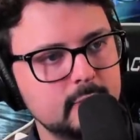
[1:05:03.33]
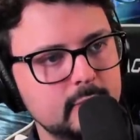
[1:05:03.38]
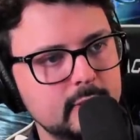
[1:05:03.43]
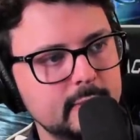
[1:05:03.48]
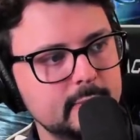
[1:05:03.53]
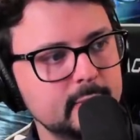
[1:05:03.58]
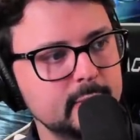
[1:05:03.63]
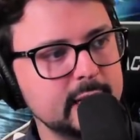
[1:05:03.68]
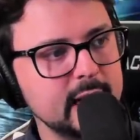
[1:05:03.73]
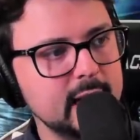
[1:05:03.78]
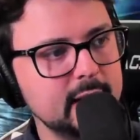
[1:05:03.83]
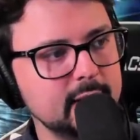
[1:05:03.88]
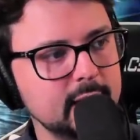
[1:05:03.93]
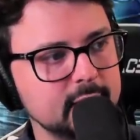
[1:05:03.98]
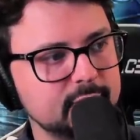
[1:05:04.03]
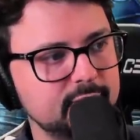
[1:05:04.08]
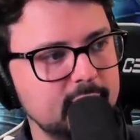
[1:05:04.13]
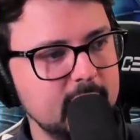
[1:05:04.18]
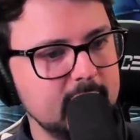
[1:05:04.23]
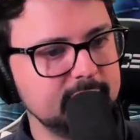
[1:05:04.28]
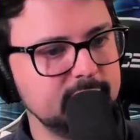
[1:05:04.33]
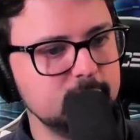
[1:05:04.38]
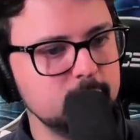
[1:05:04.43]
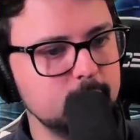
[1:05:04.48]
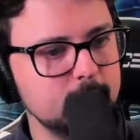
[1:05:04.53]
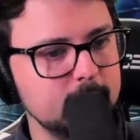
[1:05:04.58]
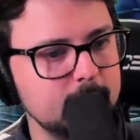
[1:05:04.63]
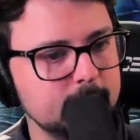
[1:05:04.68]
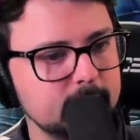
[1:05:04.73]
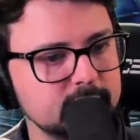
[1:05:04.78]
And we got, like, 5 new
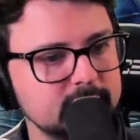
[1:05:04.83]
members.